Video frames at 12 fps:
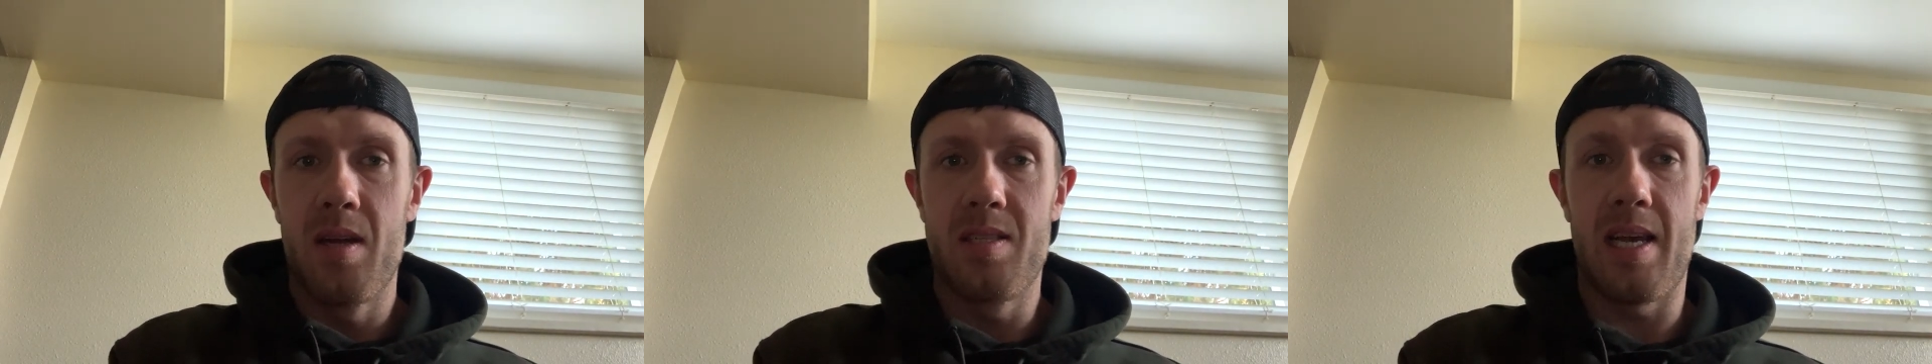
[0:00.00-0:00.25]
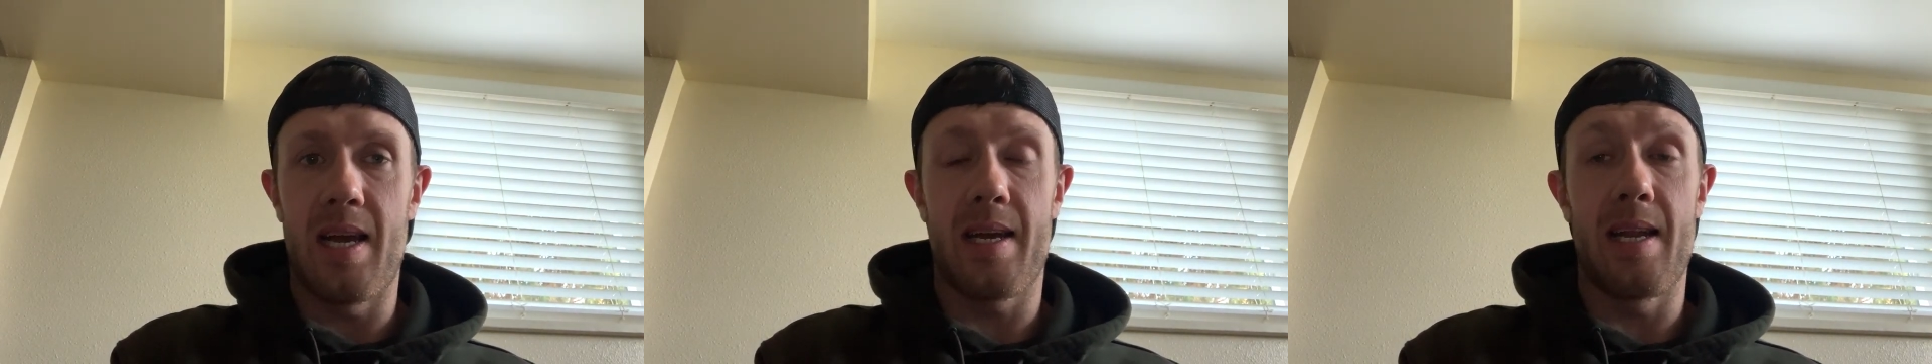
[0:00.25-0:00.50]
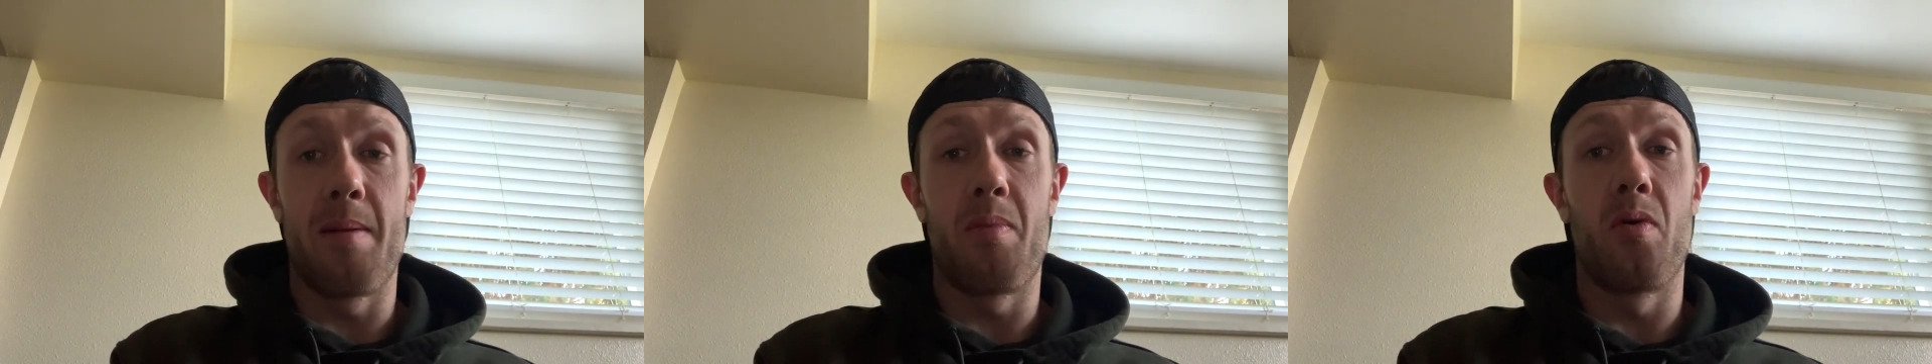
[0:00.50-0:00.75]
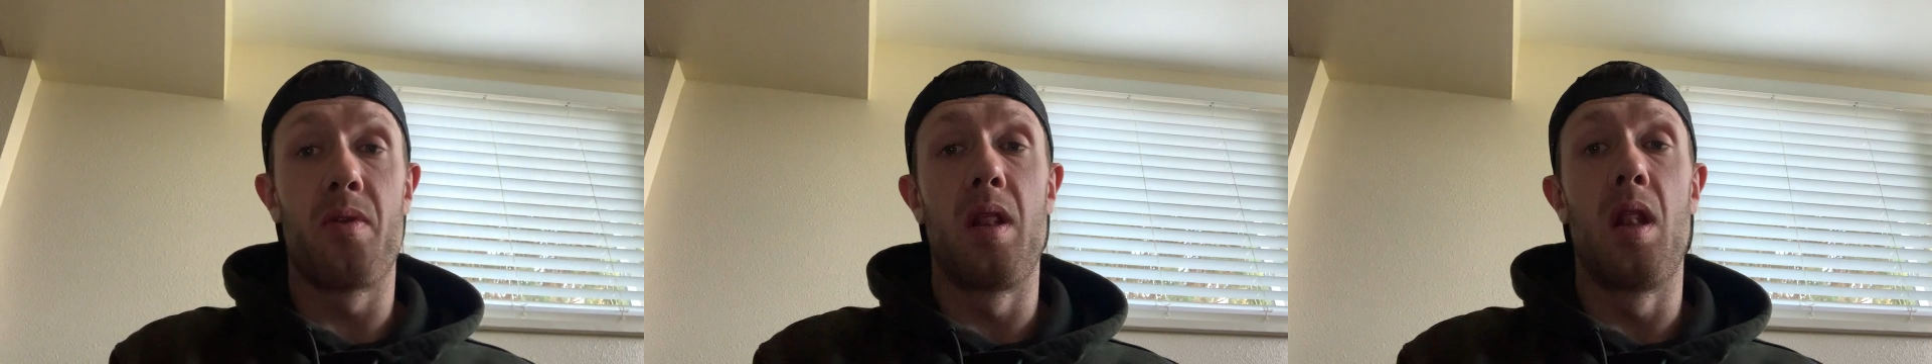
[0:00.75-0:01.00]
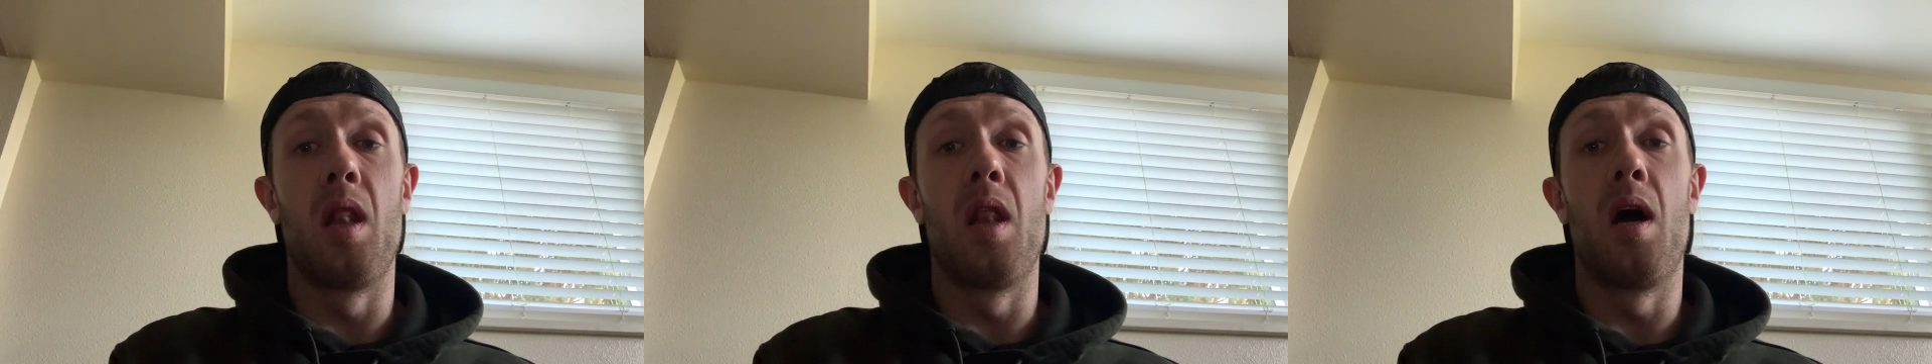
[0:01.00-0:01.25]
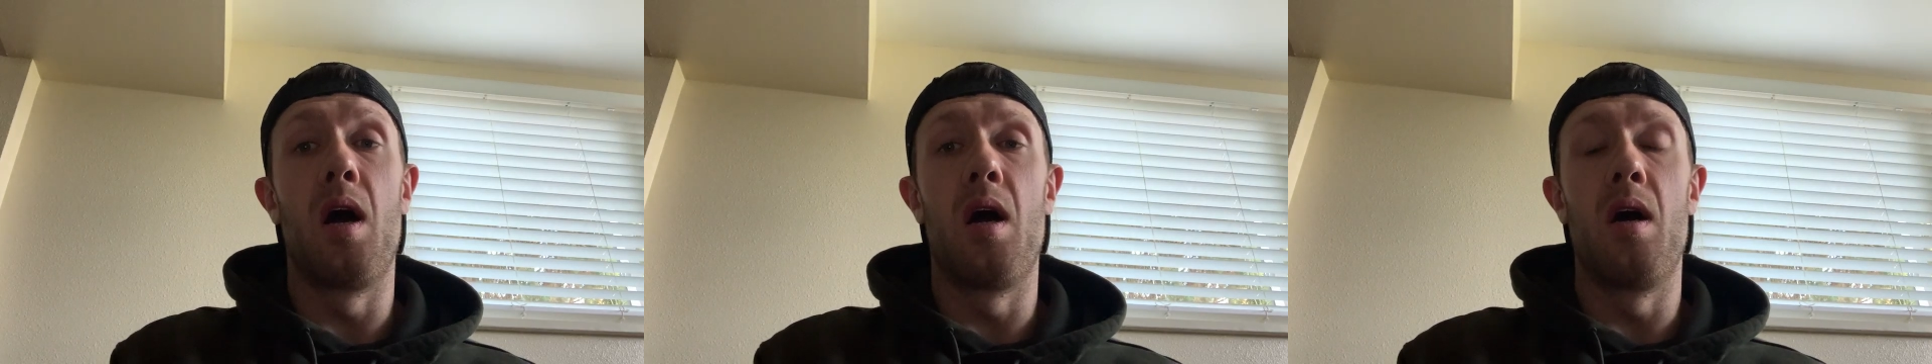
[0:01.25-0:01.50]
Zach and I both
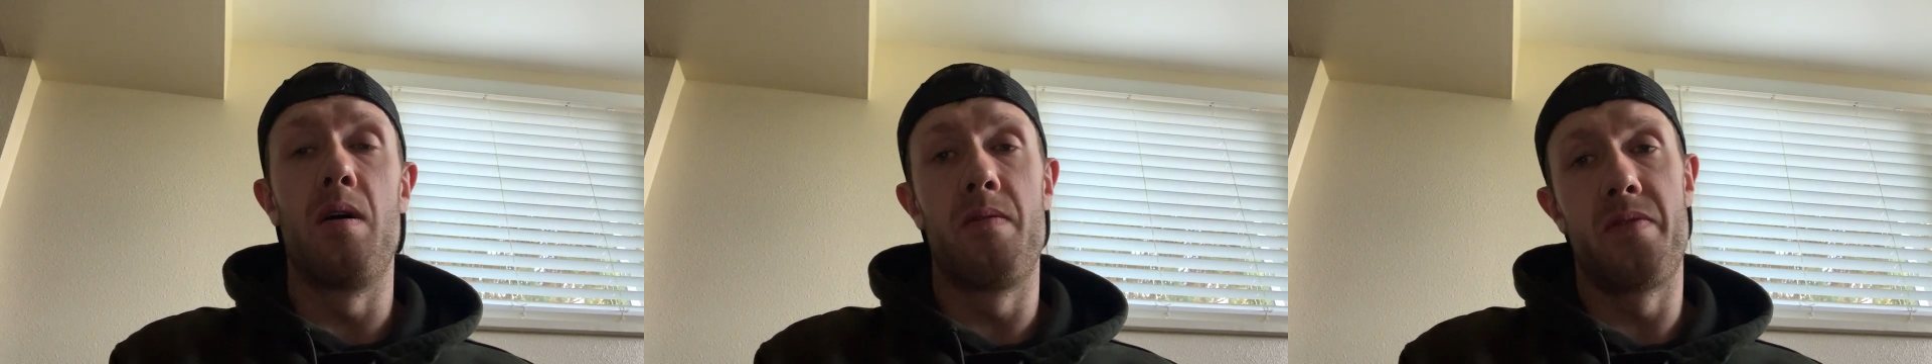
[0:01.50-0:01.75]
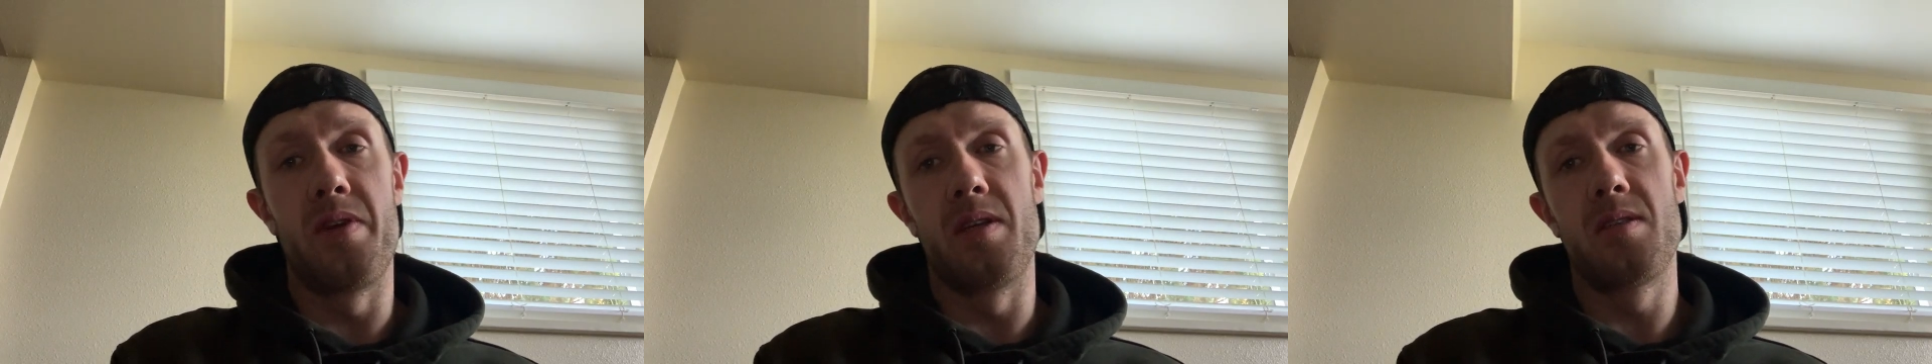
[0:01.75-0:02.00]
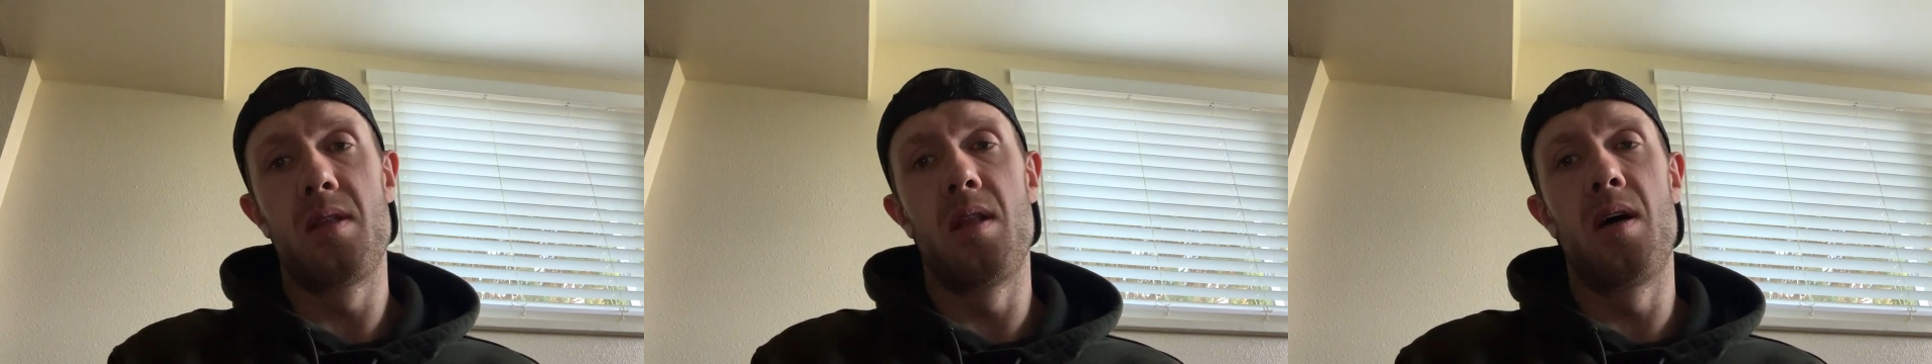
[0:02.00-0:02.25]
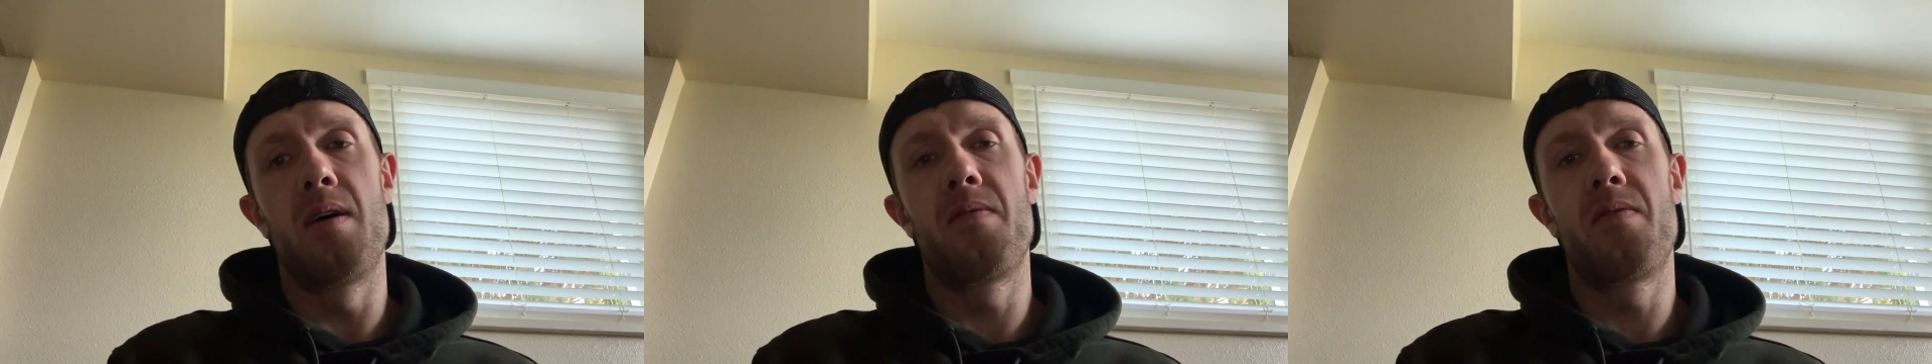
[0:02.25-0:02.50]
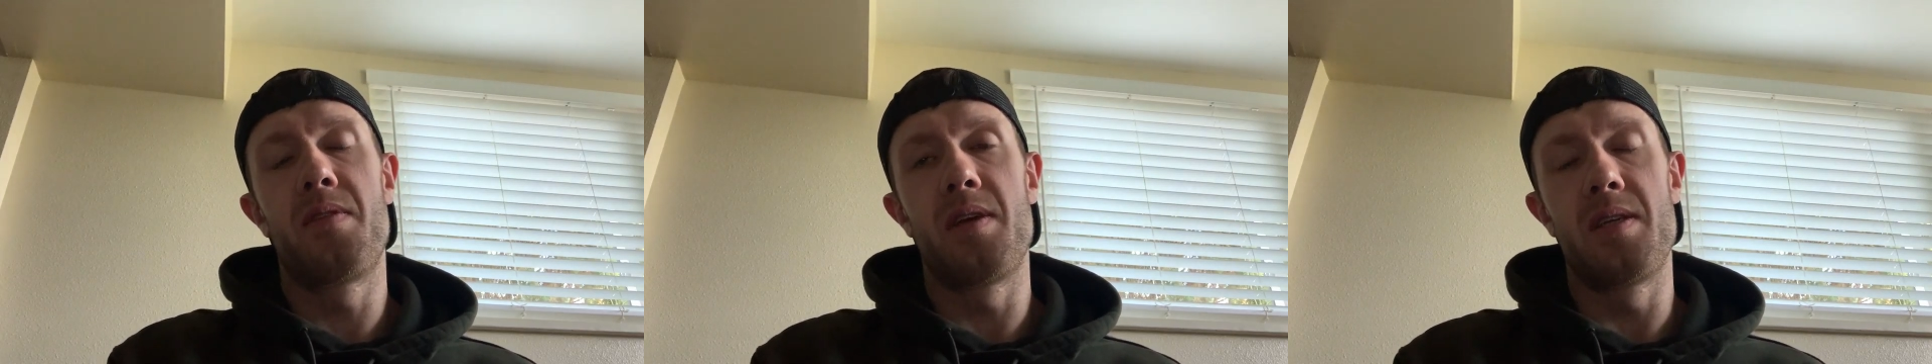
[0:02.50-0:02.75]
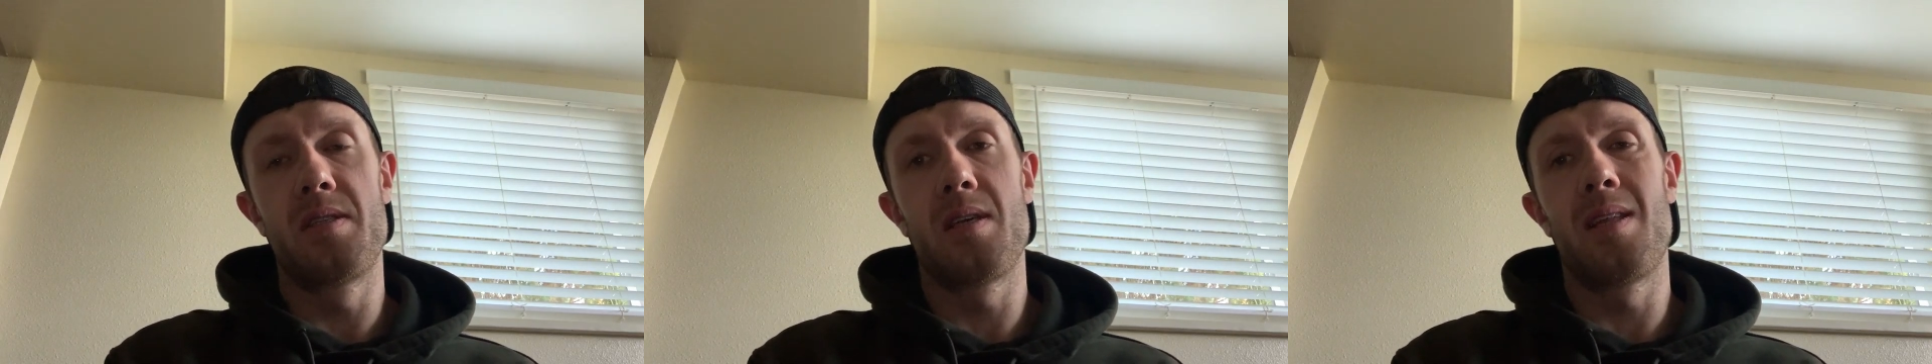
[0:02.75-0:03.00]
love these, love these.